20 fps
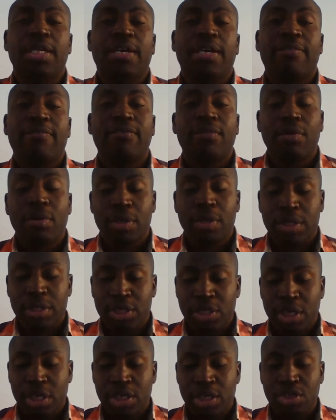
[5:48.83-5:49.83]
that
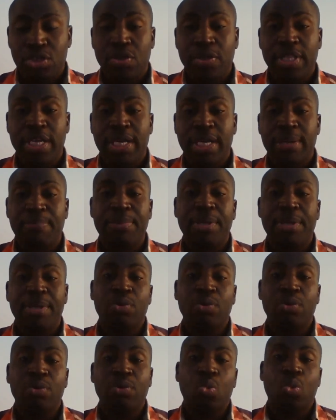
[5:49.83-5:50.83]
fall into that
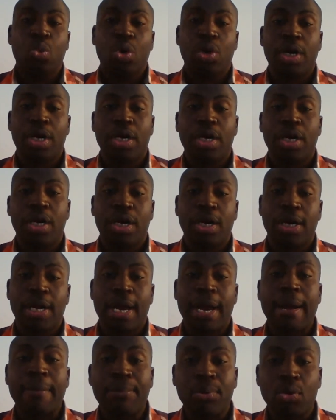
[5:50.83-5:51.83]
people's work
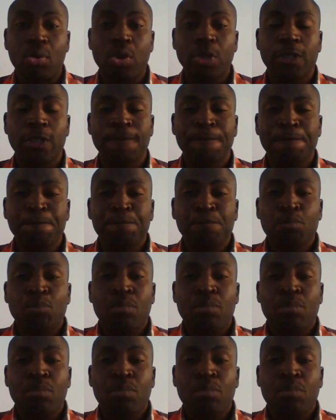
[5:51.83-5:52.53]
approach.